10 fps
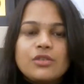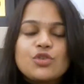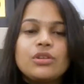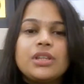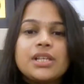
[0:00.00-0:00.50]

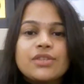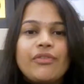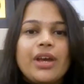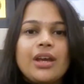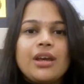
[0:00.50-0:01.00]
So this
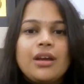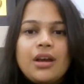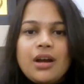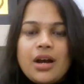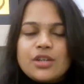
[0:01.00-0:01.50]
way
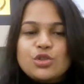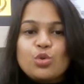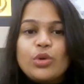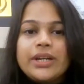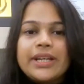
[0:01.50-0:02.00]
a
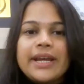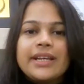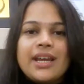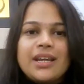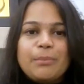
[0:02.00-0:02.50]
student
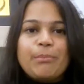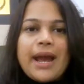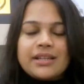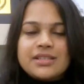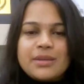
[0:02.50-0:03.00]
can gain
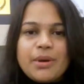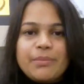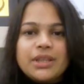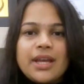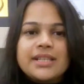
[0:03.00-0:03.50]

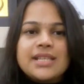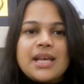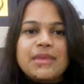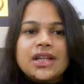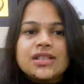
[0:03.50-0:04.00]
maximum in the
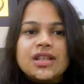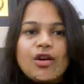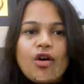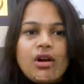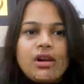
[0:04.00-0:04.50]
examination
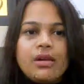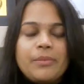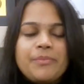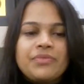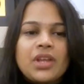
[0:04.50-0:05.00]
hall.
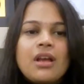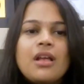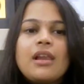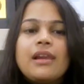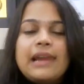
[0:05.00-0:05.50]

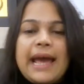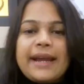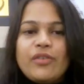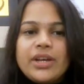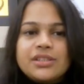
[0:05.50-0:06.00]

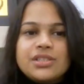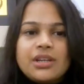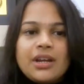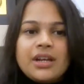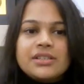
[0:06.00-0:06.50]
Language.
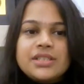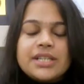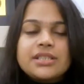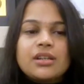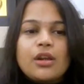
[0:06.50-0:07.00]

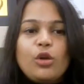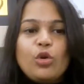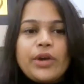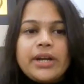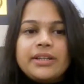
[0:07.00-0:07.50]
Just
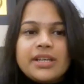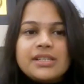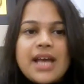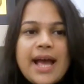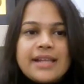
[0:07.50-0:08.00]
look at
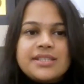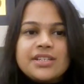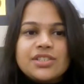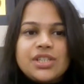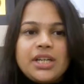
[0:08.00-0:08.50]
this
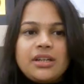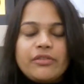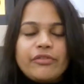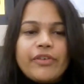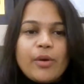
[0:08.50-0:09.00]
answer sheet
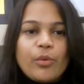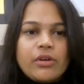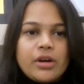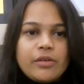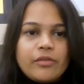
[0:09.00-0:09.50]
for
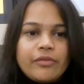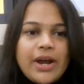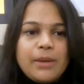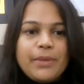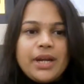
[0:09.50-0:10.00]

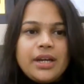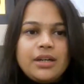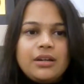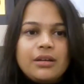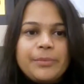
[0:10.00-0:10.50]
1
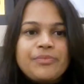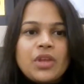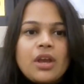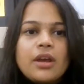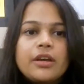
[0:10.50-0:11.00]
minute.
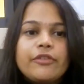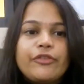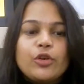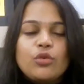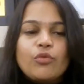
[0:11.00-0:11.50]

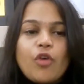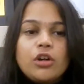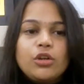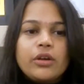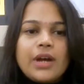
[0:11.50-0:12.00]

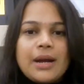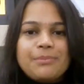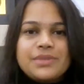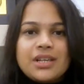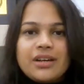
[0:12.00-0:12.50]
What do you
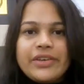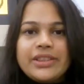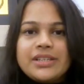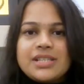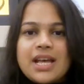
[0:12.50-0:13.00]
observe
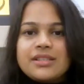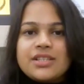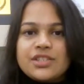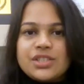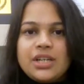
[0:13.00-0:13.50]
in this
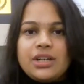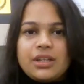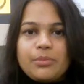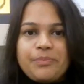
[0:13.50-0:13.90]
answer sheet?